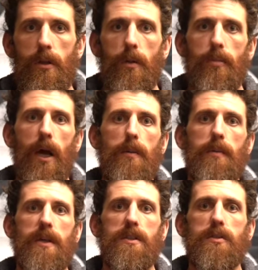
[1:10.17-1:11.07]
The problem
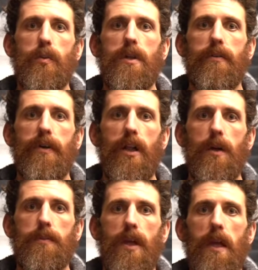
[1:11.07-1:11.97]
is we
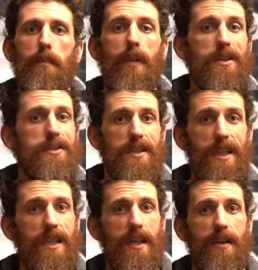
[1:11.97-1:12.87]
developed a much
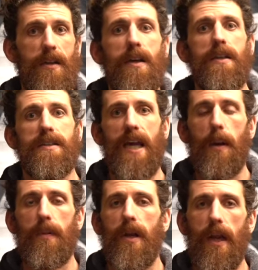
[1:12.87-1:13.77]
needed
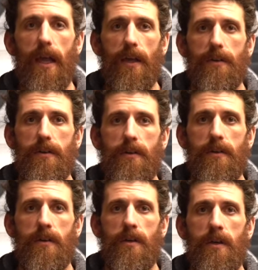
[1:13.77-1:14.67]
dominant hand.
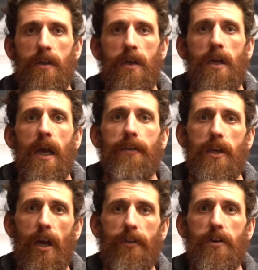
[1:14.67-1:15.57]
And the
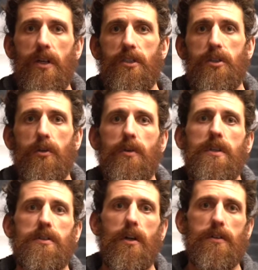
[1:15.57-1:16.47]
other issue
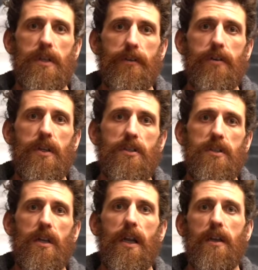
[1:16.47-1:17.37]
is our
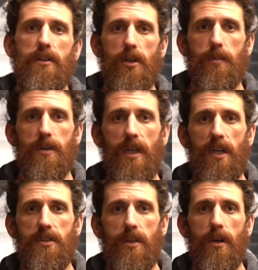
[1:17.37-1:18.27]
definition and
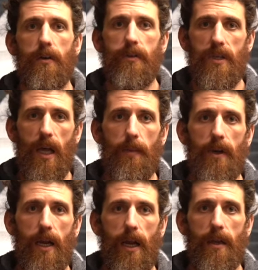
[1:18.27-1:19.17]
interpretation of the
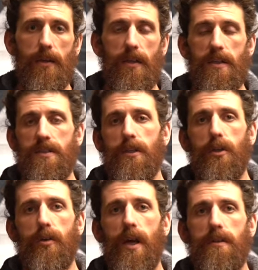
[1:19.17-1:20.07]
dominant hand is
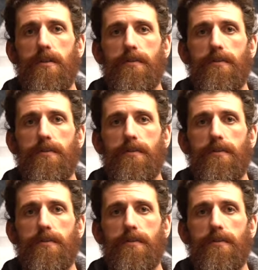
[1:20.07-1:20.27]
incorrect.